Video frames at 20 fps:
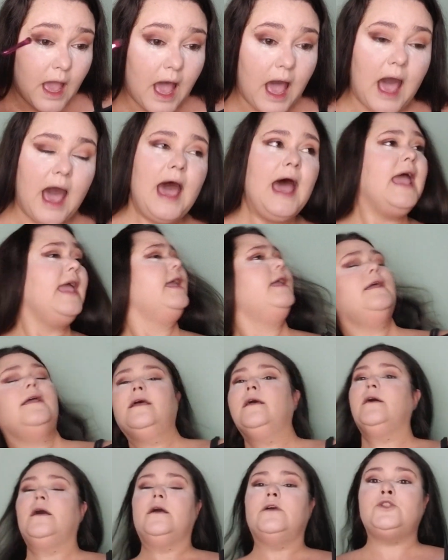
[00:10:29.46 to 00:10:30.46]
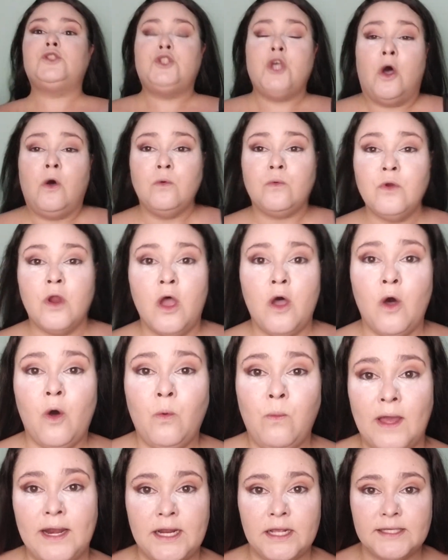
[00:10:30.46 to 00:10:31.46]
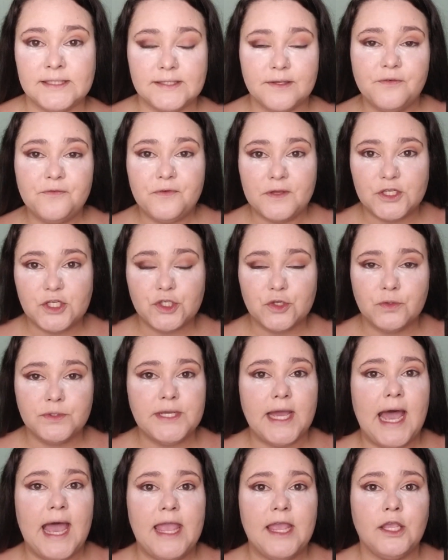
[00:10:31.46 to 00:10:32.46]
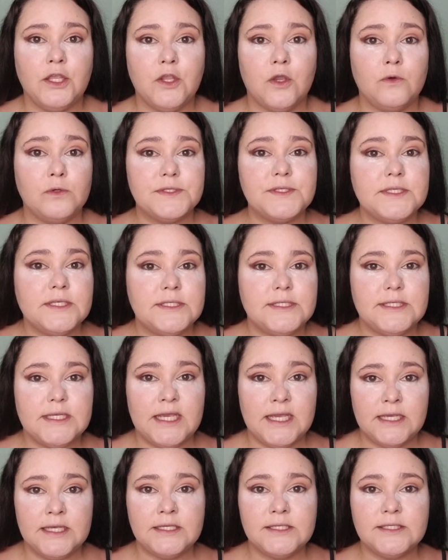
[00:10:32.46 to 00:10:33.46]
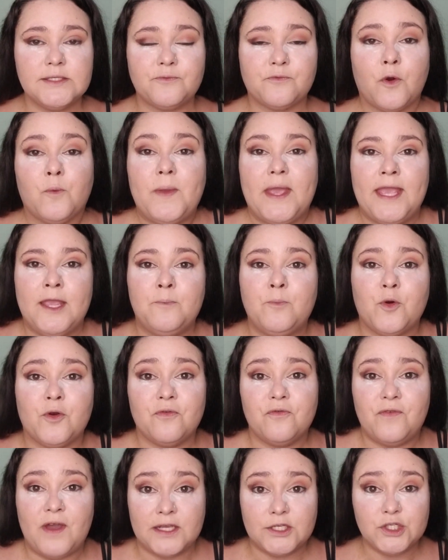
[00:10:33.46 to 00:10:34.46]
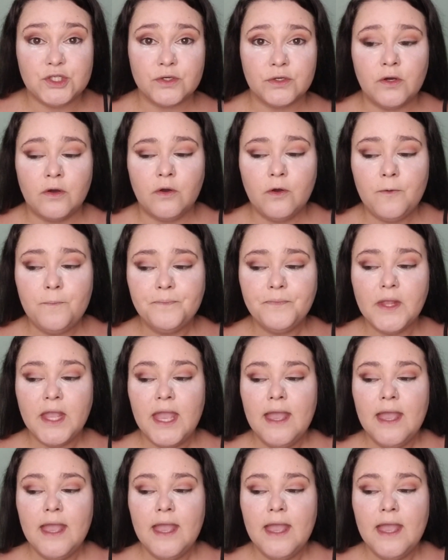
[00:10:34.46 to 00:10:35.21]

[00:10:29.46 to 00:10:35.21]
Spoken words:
I don't know what his official diagnosis is from a professional,